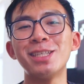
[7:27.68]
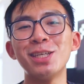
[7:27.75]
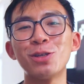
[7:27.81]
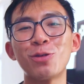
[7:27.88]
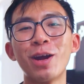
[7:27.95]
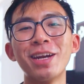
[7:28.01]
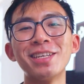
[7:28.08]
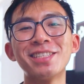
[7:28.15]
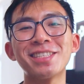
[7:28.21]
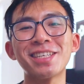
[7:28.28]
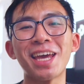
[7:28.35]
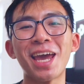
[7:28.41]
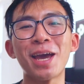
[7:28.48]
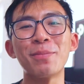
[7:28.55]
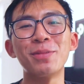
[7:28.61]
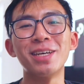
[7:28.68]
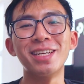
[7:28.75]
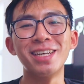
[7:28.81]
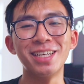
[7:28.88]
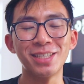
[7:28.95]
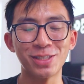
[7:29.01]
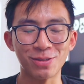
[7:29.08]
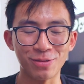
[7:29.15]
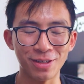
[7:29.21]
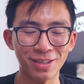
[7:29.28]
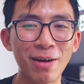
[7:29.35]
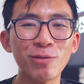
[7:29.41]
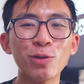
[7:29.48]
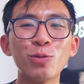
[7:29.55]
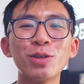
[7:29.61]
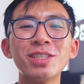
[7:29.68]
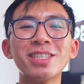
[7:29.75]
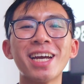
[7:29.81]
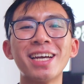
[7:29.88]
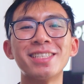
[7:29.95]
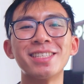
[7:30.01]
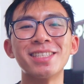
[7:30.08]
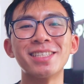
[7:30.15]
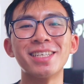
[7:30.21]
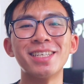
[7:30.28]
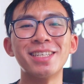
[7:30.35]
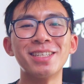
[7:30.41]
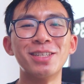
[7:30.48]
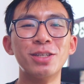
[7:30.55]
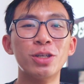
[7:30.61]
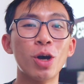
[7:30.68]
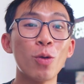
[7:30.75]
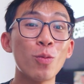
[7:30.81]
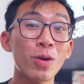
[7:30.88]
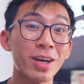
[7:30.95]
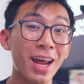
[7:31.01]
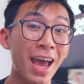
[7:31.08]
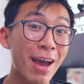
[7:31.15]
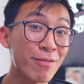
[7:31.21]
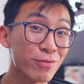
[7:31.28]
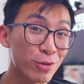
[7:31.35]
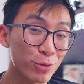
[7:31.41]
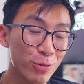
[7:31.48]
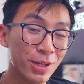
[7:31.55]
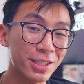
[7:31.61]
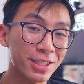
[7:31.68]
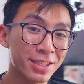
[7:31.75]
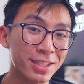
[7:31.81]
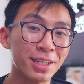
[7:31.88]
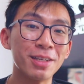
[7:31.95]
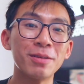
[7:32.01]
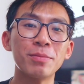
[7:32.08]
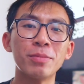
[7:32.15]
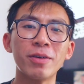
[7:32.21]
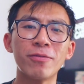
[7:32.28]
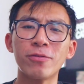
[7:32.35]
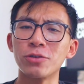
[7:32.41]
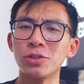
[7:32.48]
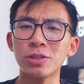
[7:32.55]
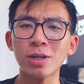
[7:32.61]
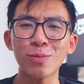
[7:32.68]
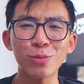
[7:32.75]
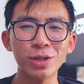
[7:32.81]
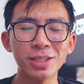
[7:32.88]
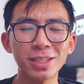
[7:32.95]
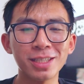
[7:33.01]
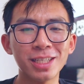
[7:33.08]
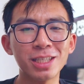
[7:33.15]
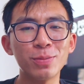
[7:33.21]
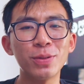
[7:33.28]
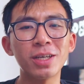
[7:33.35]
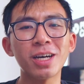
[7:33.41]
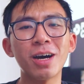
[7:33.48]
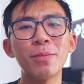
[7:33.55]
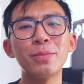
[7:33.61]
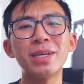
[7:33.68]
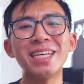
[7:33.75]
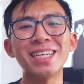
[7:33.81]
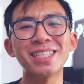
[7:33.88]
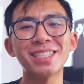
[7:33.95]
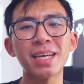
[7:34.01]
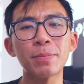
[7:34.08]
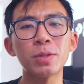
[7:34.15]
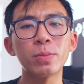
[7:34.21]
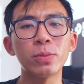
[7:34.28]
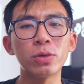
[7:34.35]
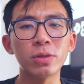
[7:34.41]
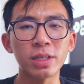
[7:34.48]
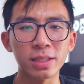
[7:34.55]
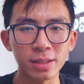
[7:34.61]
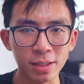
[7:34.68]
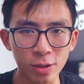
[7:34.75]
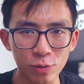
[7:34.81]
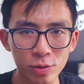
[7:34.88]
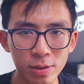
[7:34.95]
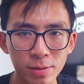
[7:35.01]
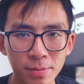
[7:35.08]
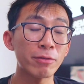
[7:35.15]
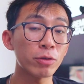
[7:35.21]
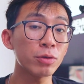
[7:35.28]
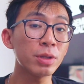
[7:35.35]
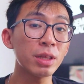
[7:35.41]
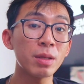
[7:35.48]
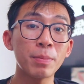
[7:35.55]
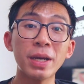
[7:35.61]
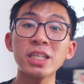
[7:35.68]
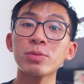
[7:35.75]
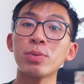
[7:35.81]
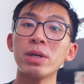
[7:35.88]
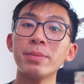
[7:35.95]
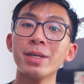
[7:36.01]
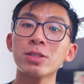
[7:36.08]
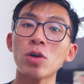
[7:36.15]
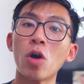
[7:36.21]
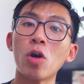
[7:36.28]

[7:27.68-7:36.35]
is the greatest scam in history. Everyone chases it, no one ever reaches it, but for some reason it's become an acceptable excuse. I've learned that the best pre-meds